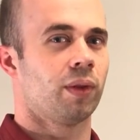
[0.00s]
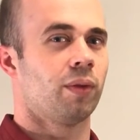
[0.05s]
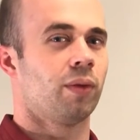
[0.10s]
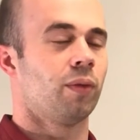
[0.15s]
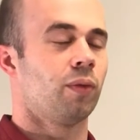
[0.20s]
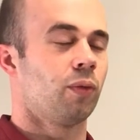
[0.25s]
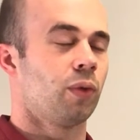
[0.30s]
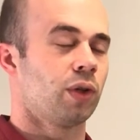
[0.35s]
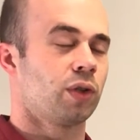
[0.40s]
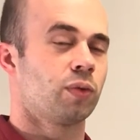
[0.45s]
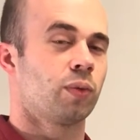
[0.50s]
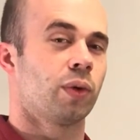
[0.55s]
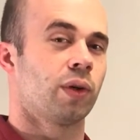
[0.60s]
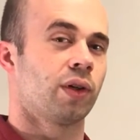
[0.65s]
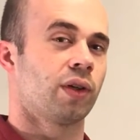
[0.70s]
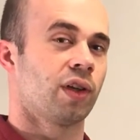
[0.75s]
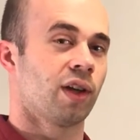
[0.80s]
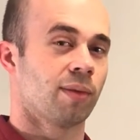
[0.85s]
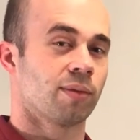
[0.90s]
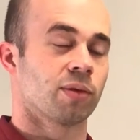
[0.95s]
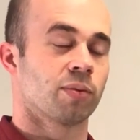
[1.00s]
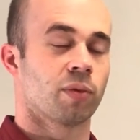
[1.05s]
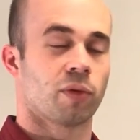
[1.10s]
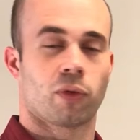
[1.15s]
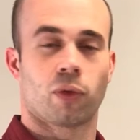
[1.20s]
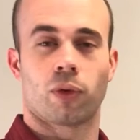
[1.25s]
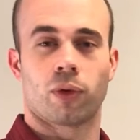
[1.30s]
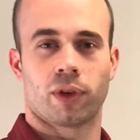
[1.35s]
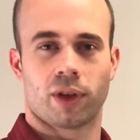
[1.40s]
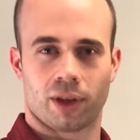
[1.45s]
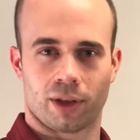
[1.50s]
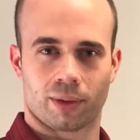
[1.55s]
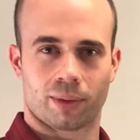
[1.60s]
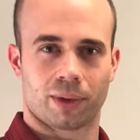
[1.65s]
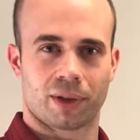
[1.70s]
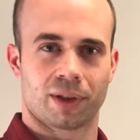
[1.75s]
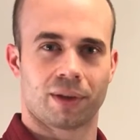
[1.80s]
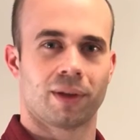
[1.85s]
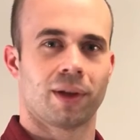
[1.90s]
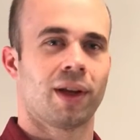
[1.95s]
which one comes before the other
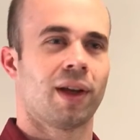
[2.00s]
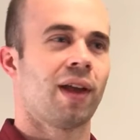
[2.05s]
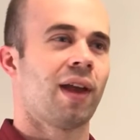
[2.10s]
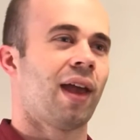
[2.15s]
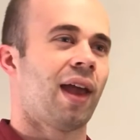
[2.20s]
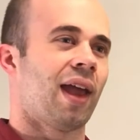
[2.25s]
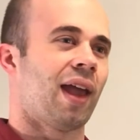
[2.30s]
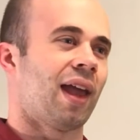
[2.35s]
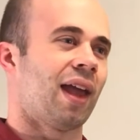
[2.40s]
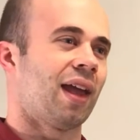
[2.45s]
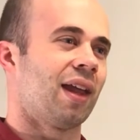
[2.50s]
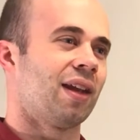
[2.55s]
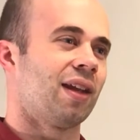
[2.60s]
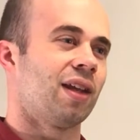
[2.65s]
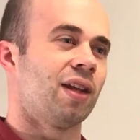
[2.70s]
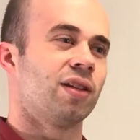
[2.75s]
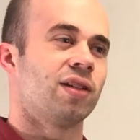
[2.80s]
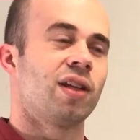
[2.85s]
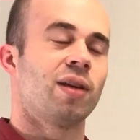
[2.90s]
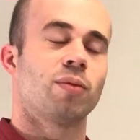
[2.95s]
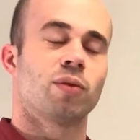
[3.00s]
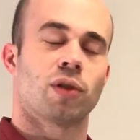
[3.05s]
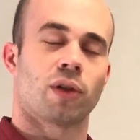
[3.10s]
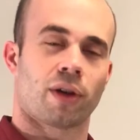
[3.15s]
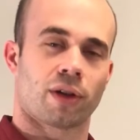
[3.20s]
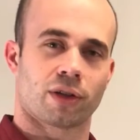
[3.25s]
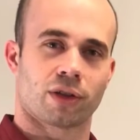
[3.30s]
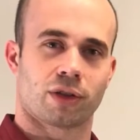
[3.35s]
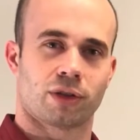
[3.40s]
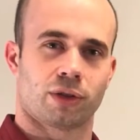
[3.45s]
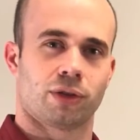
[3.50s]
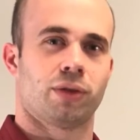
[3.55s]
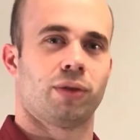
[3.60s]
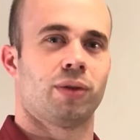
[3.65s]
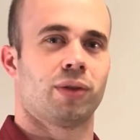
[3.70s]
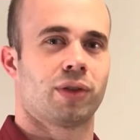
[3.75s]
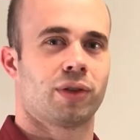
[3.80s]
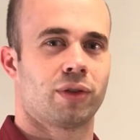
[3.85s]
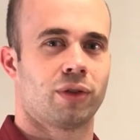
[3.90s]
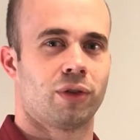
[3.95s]
one, and it seems logical to
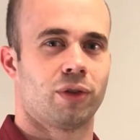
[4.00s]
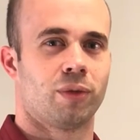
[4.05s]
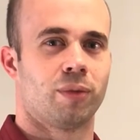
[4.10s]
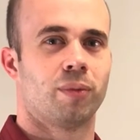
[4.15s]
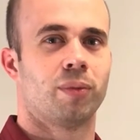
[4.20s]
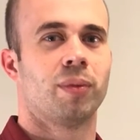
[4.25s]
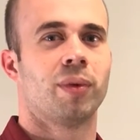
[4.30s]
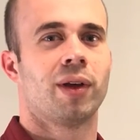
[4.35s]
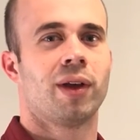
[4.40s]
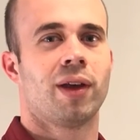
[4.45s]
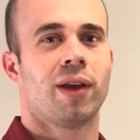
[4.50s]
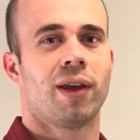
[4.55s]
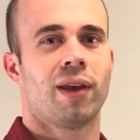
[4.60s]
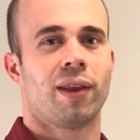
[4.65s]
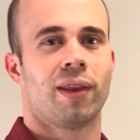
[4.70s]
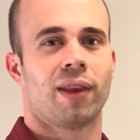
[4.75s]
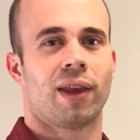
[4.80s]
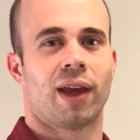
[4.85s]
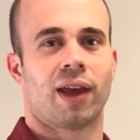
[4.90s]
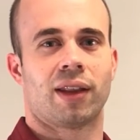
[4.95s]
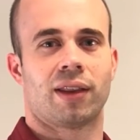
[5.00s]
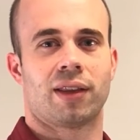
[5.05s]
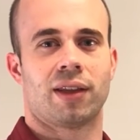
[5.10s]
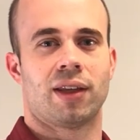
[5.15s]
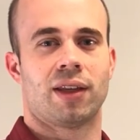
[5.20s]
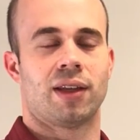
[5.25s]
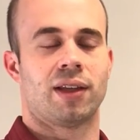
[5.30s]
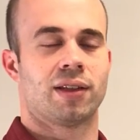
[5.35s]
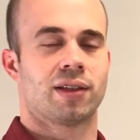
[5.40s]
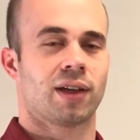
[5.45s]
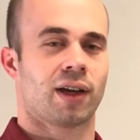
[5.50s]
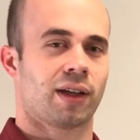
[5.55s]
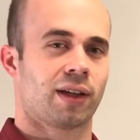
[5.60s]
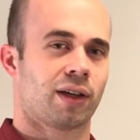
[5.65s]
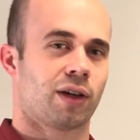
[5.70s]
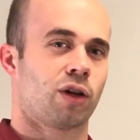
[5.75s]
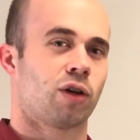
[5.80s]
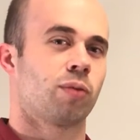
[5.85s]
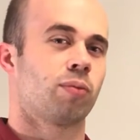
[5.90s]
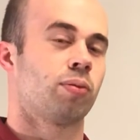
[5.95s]
assume that the Cai
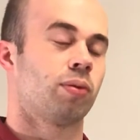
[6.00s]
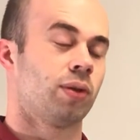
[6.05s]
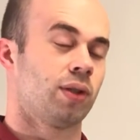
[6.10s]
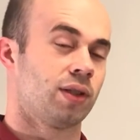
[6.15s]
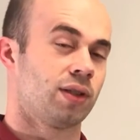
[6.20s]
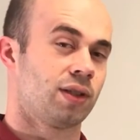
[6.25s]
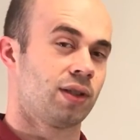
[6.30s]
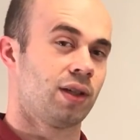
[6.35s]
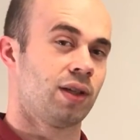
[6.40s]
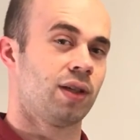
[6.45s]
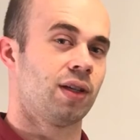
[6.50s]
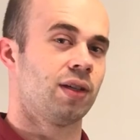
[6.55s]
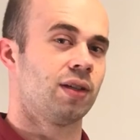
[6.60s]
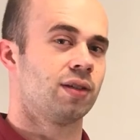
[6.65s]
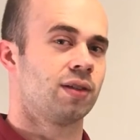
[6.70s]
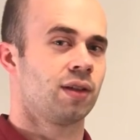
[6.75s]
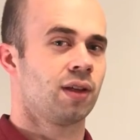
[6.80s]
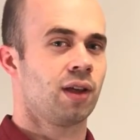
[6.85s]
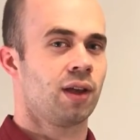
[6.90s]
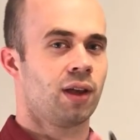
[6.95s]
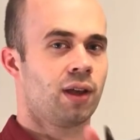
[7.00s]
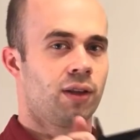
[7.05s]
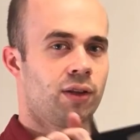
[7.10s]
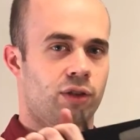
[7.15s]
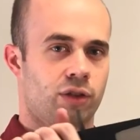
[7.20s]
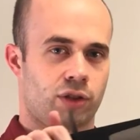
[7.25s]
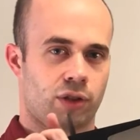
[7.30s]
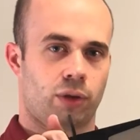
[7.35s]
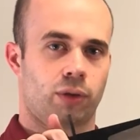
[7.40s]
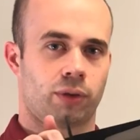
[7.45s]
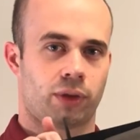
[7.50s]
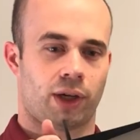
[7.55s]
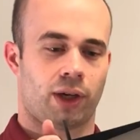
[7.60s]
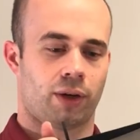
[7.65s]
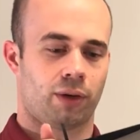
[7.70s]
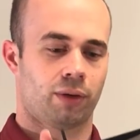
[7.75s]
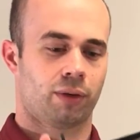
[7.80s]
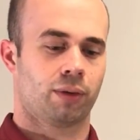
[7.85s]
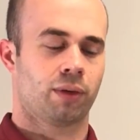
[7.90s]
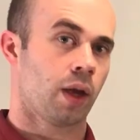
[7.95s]
Dao precedes the Shou
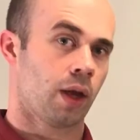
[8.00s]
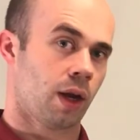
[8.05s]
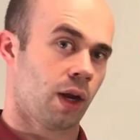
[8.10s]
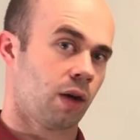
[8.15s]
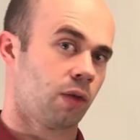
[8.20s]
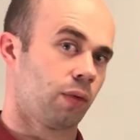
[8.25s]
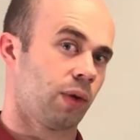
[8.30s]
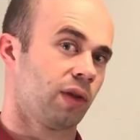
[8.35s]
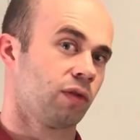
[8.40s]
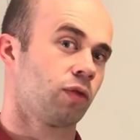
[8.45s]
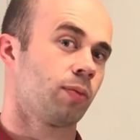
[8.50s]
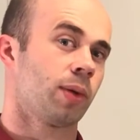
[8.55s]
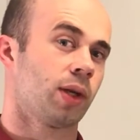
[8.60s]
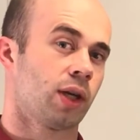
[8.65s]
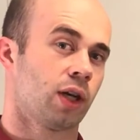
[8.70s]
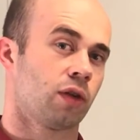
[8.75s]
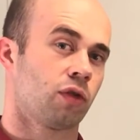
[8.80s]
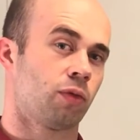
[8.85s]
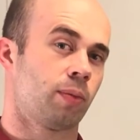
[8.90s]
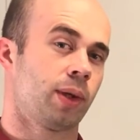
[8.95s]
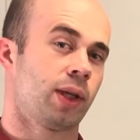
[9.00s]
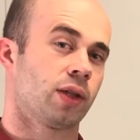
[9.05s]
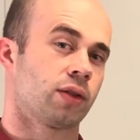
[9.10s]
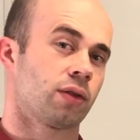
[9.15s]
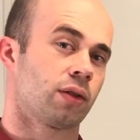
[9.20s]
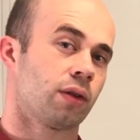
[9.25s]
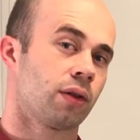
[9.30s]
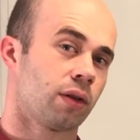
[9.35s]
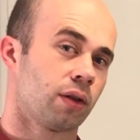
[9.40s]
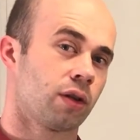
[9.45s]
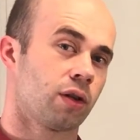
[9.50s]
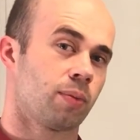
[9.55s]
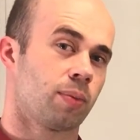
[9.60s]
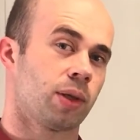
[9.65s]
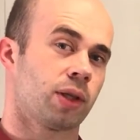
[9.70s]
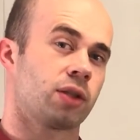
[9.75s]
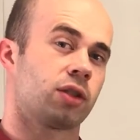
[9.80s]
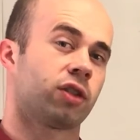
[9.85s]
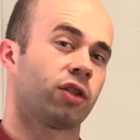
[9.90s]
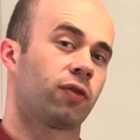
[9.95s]
Dao. However, we have to be careful because earlier
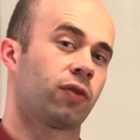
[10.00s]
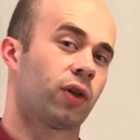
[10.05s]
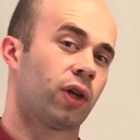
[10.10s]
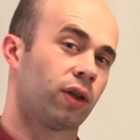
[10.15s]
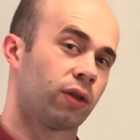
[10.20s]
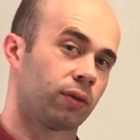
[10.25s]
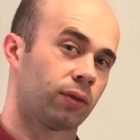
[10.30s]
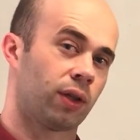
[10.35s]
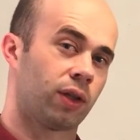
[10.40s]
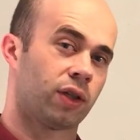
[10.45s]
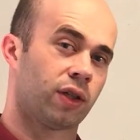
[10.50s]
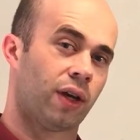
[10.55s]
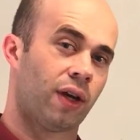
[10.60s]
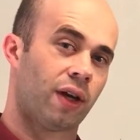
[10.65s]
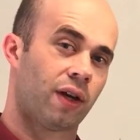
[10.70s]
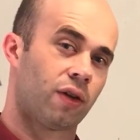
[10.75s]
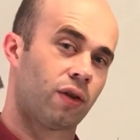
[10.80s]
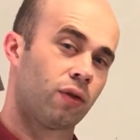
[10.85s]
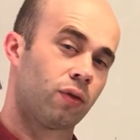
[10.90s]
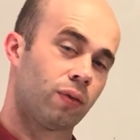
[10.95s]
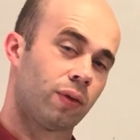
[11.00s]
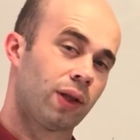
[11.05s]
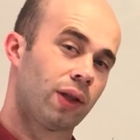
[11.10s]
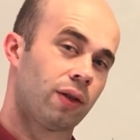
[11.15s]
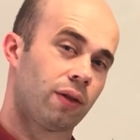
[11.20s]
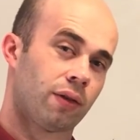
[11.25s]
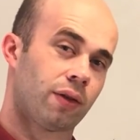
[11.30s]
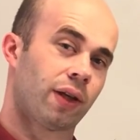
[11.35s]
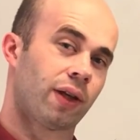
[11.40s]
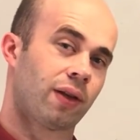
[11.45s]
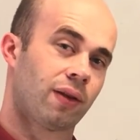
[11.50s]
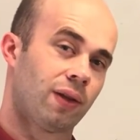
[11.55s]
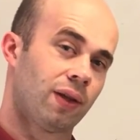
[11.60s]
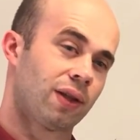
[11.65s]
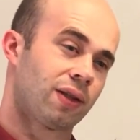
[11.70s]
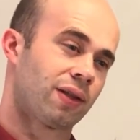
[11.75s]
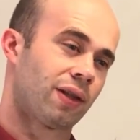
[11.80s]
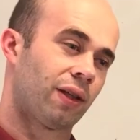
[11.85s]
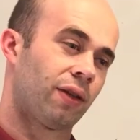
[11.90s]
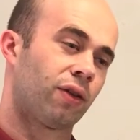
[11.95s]
depictions of cutlery in China don't really look like this.
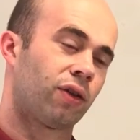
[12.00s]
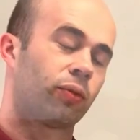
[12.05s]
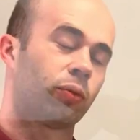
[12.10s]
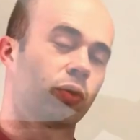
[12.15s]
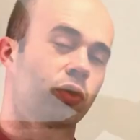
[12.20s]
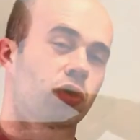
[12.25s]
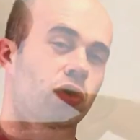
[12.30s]
They look more